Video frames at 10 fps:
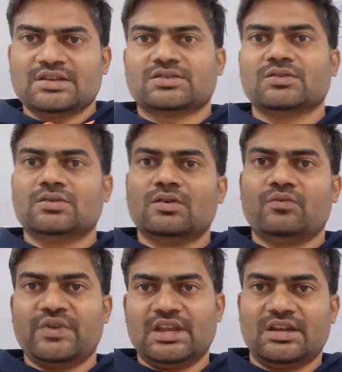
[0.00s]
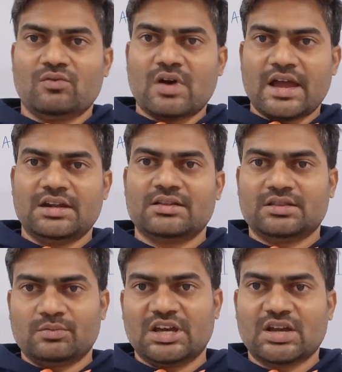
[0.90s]
So we divide
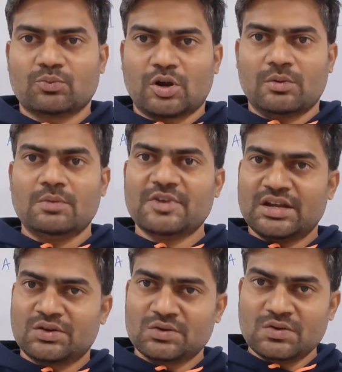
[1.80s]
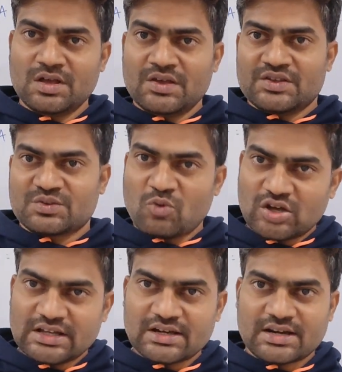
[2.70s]
the bigger problem into
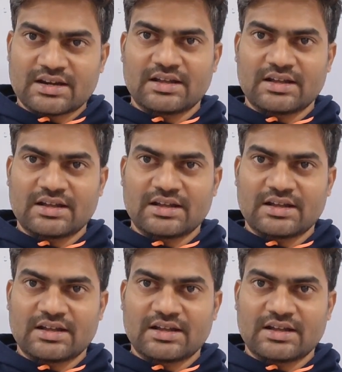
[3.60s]
smaller